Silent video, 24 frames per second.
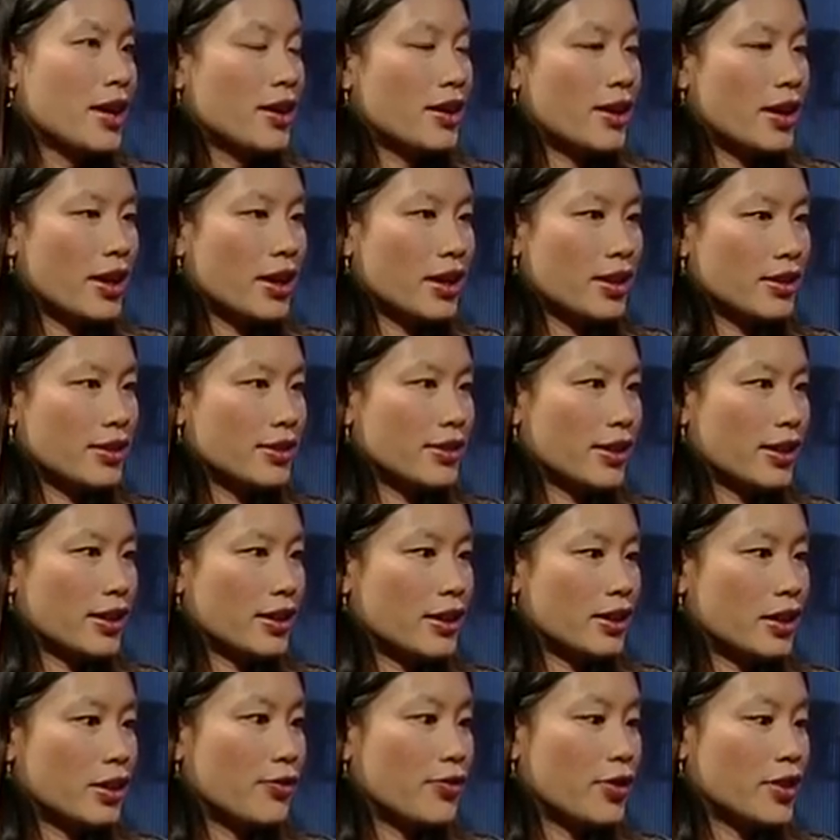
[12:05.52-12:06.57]
And
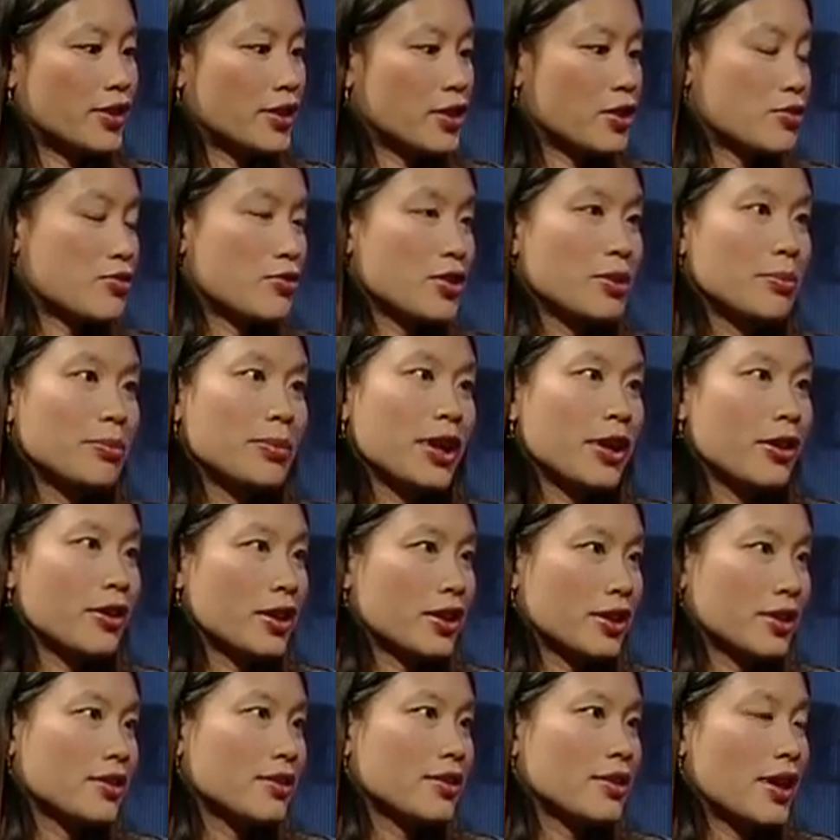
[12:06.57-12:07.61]
if it's a
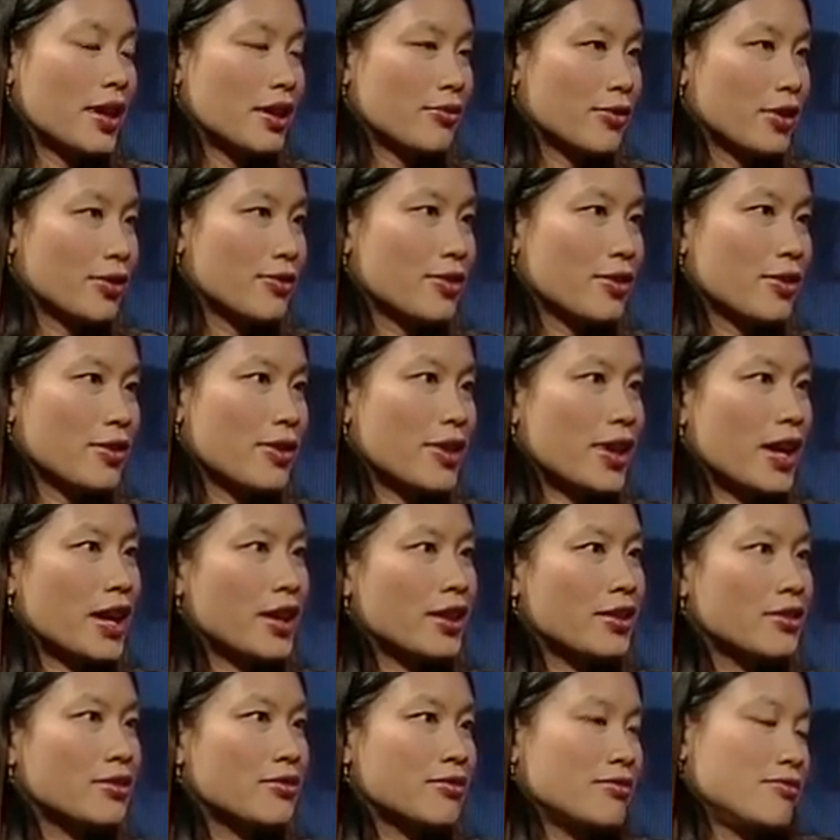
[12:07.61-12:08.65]
stream-bearing river,
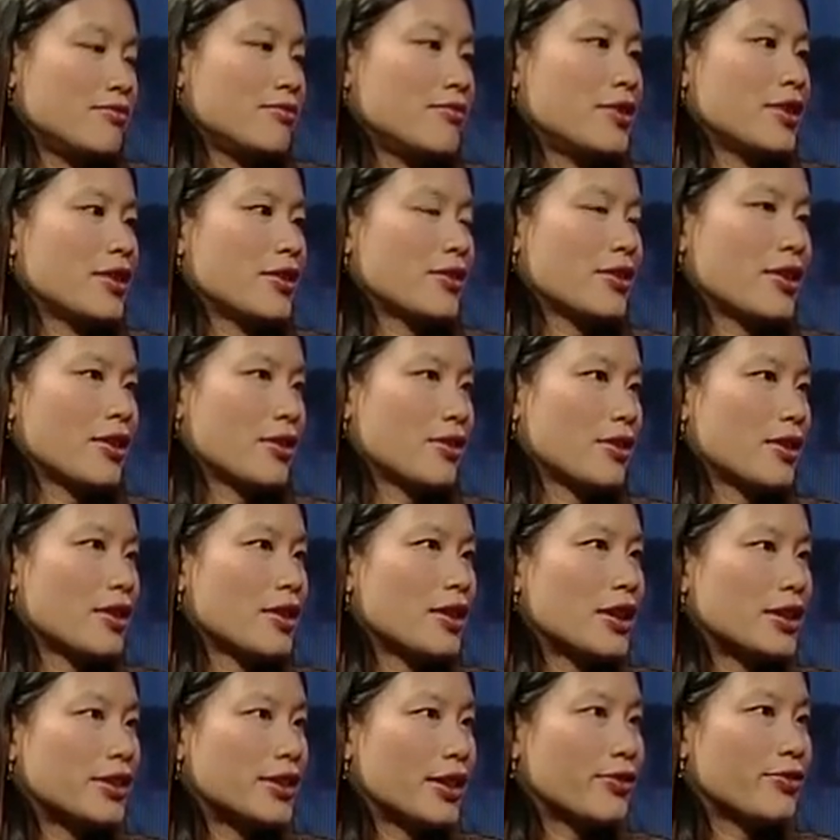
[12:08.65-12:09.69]
then there are
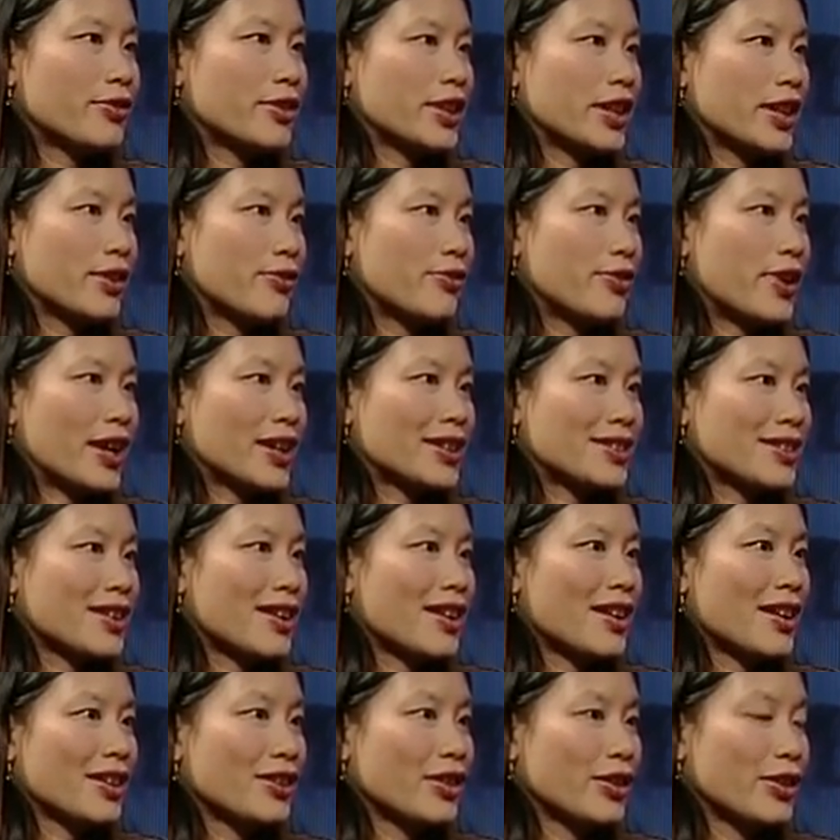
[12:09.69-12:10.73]
definitely effects
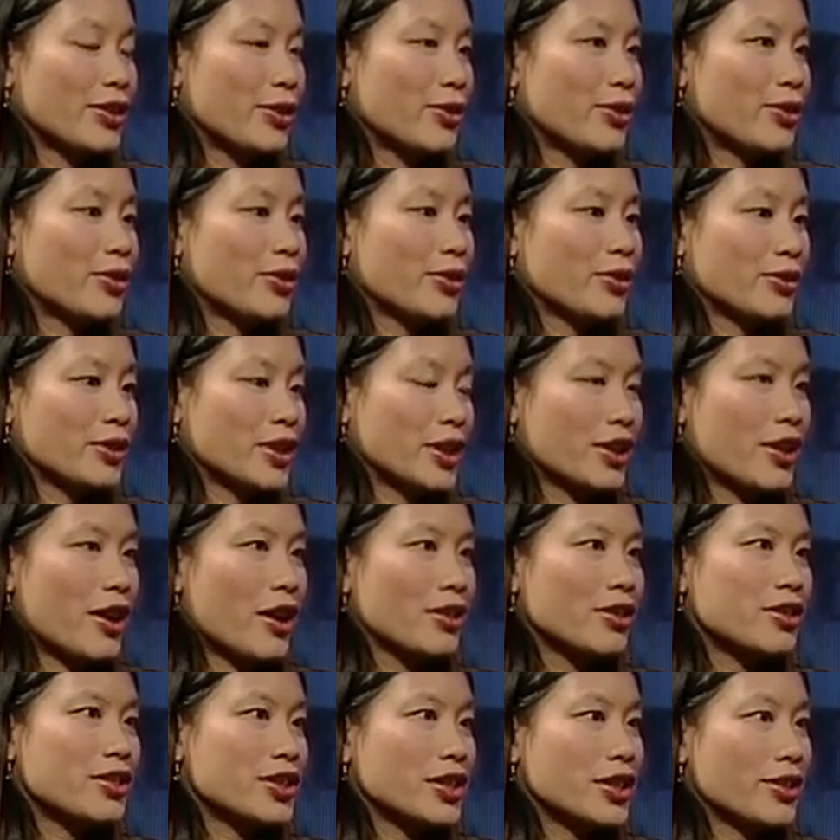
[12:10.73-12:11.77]
on the local
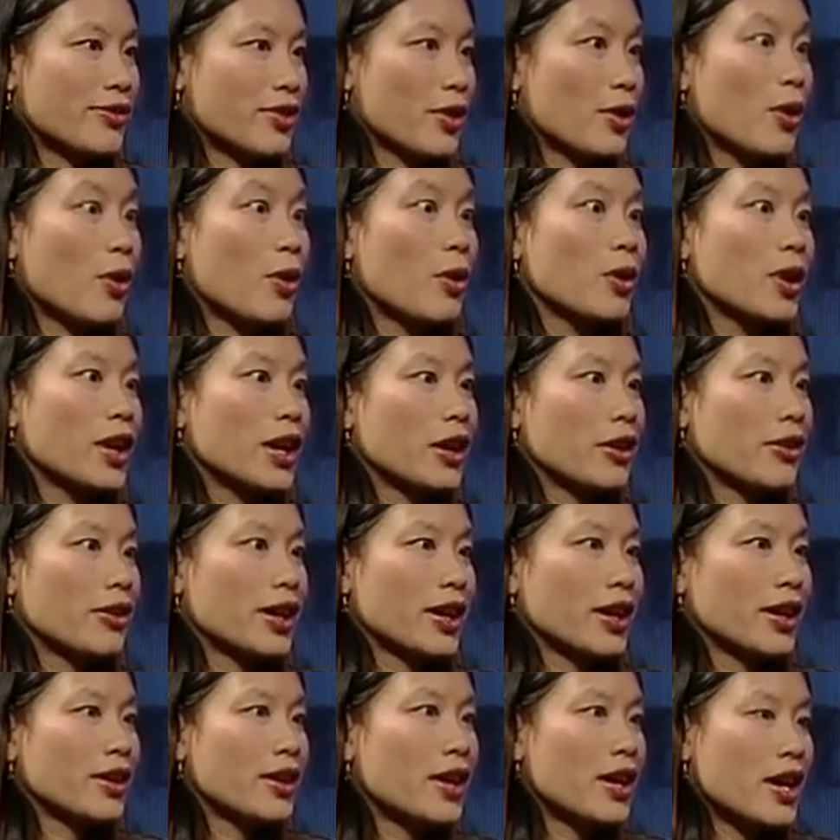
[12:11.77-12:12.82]
ecology of the whole
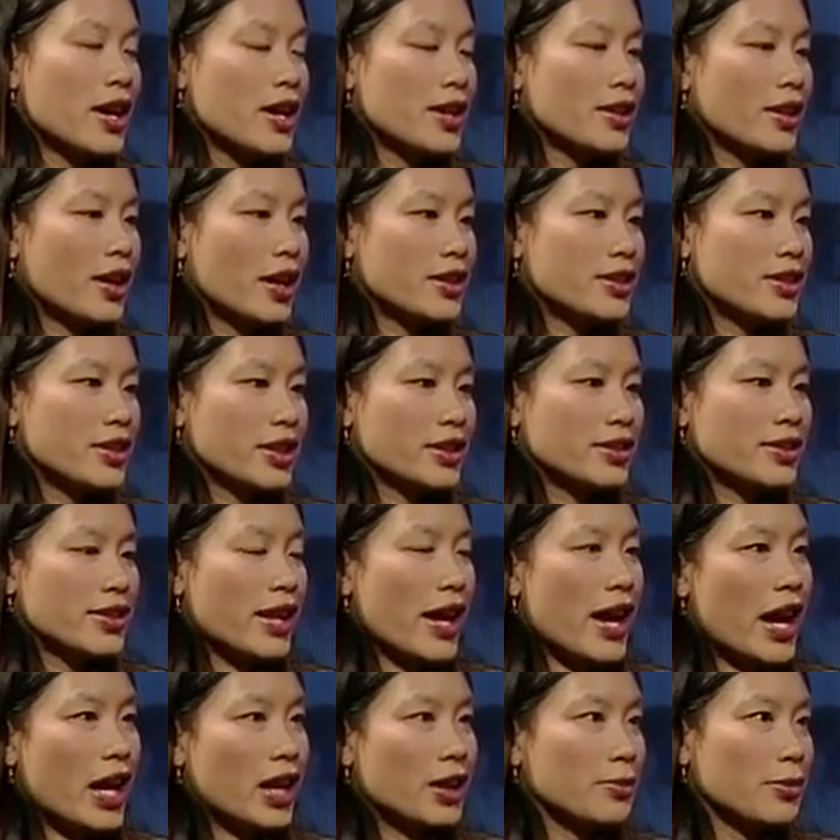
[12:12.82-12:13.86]
area, not just the
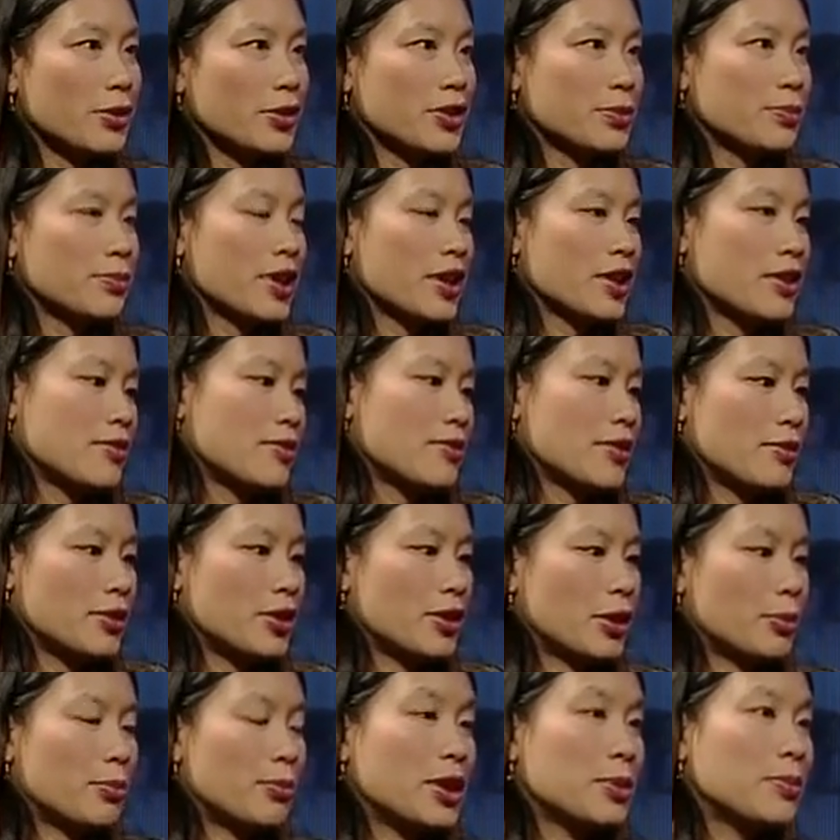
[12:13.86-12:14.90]
animals, but
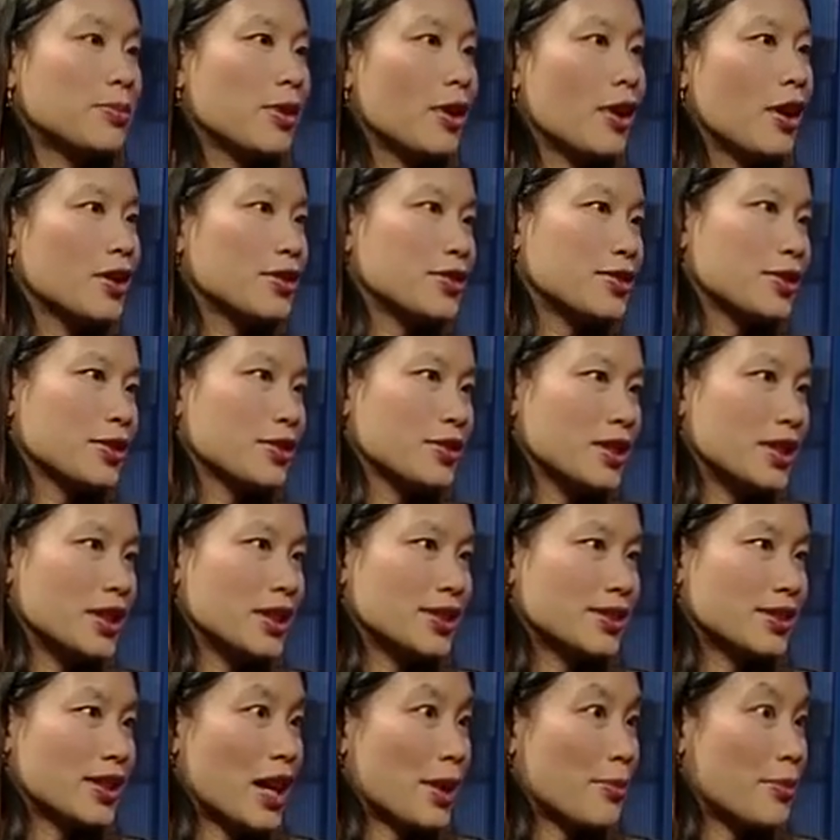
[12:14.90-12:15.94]
people also eat
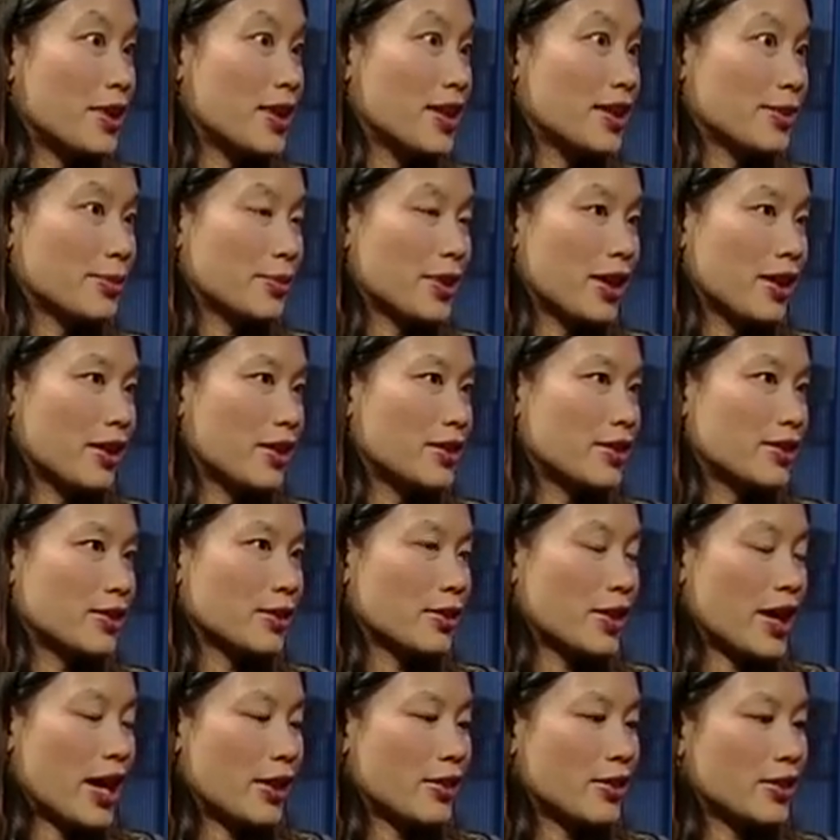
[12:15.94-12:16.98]
salmon as well. And so
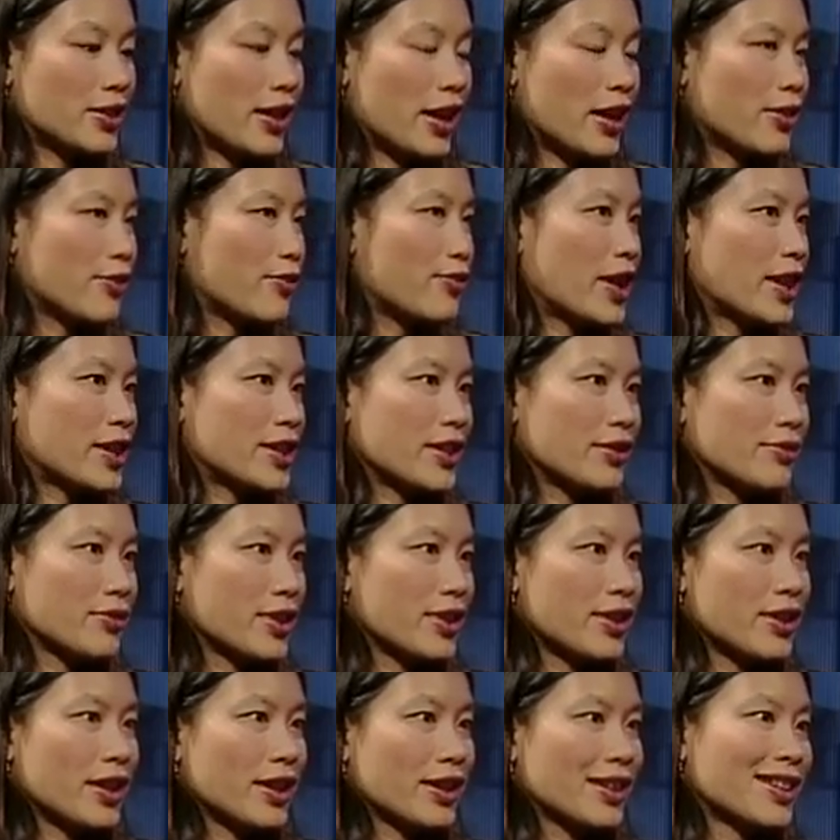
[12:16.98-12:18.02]
how does that affect
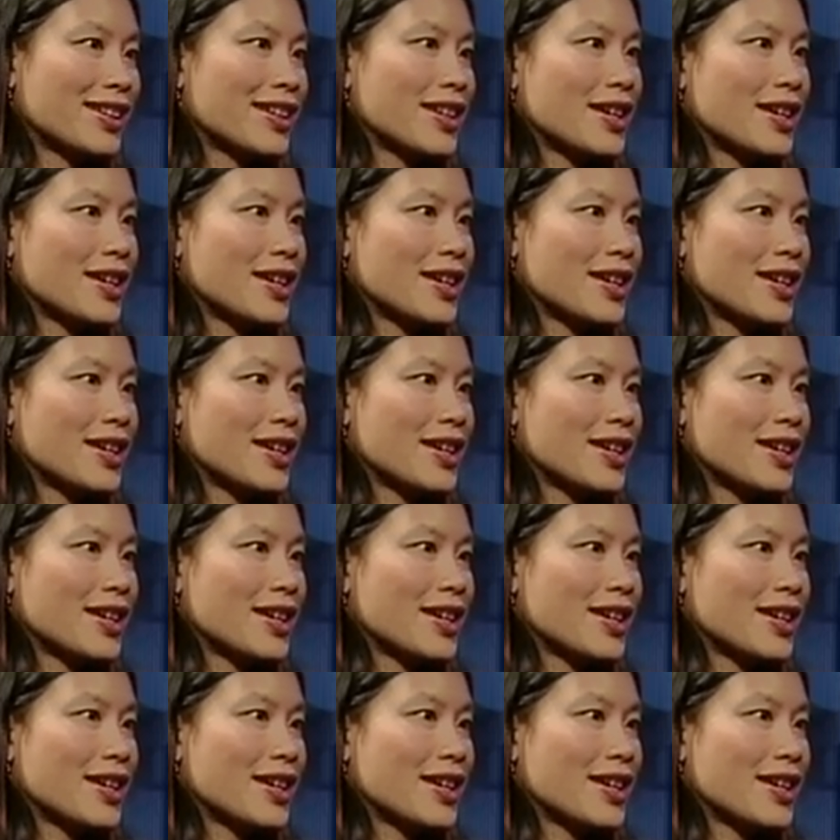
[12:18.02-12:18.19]
everything?